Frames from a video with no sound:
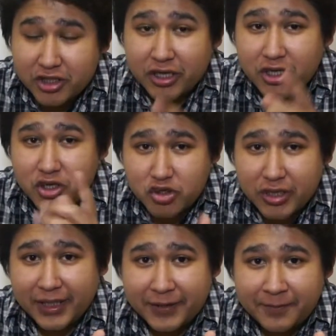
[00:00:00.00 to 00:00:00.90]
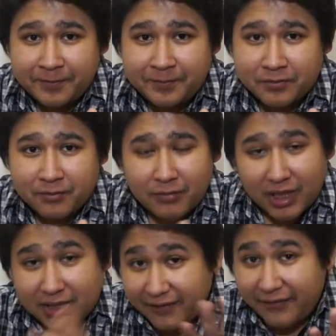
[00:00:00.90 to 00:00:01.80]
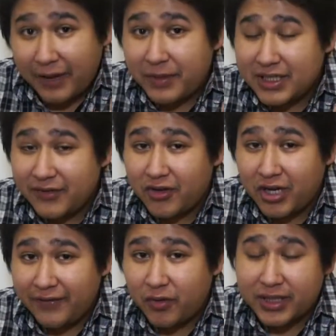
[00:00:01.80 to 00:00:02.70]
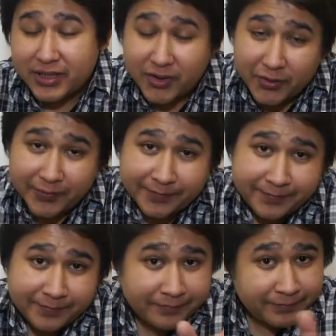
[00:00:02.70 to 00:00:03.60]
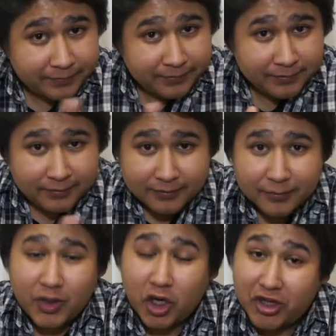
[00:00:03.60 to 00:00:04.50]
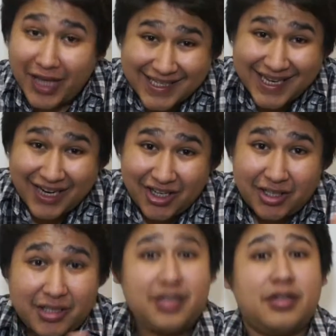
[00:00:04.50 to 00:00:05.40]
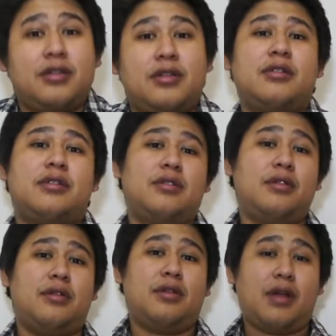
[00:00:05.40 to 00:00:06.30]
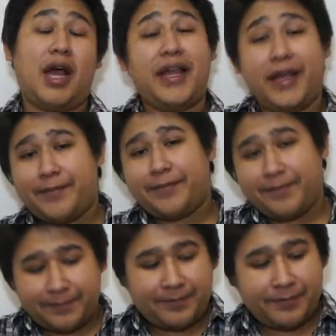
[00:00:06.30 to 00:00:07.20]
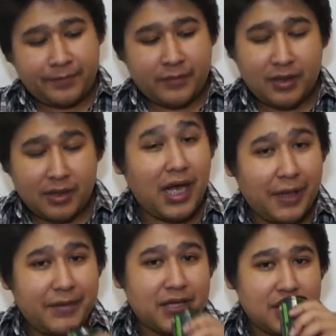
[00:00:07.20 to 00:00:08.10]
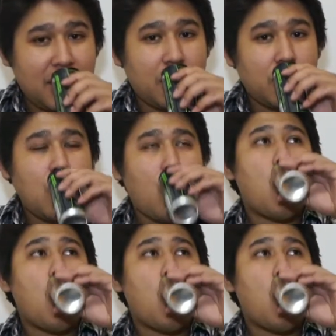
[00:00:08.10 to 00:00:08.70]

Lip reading: drink you drink, take 5 minutes of your life away. So, are you that tired? I am. I'm that tired.